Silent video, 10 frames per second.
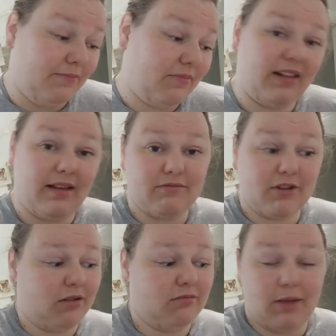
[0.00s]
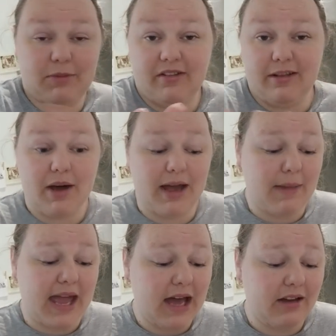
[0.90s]
because um, I've got I'm using my
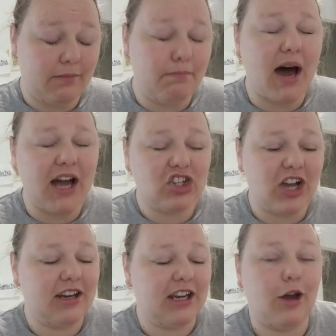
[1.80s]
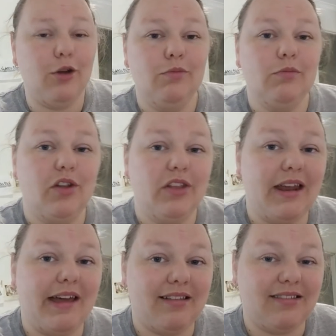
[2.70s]
May Art, uh, March ADO on the
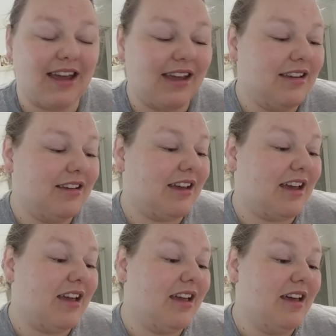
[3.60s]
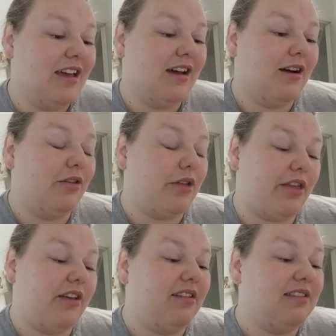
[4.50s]
last day on the
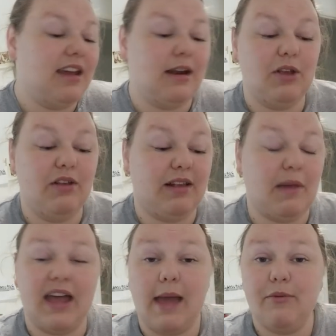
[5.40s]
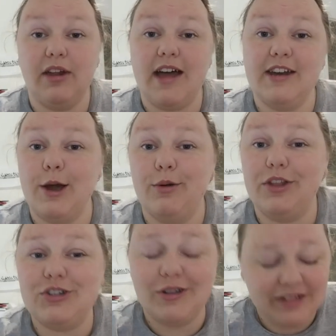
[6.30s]
Thursday, and I'm using my April ADO on
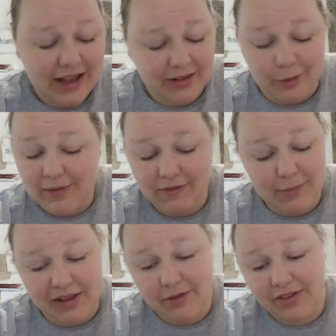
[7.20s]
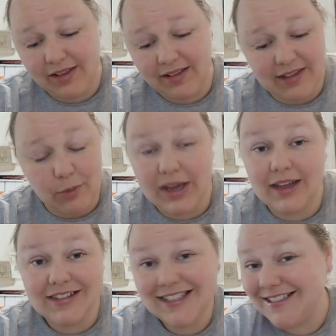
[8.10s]
the Tuesday, so I'm giving myself a six day
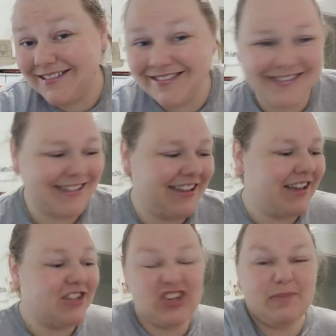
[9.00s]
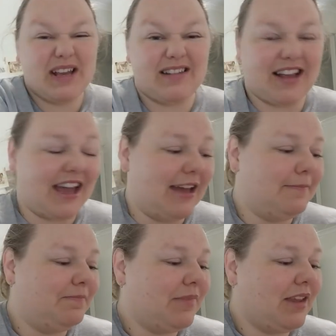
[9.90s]
weekend just because I
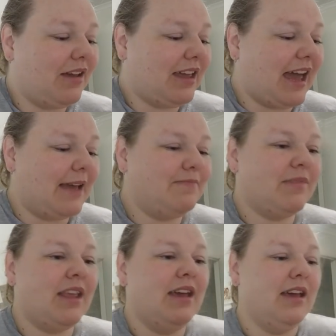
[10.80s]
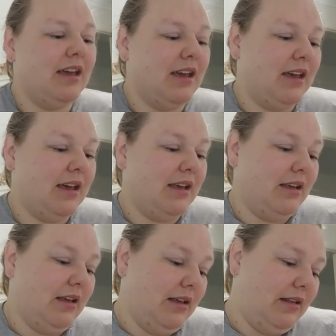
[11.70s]
can. Okay,
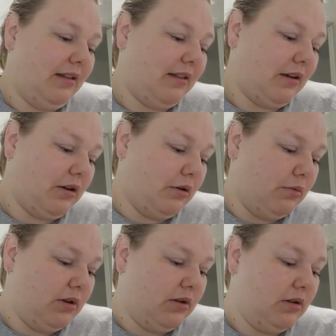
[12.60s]
so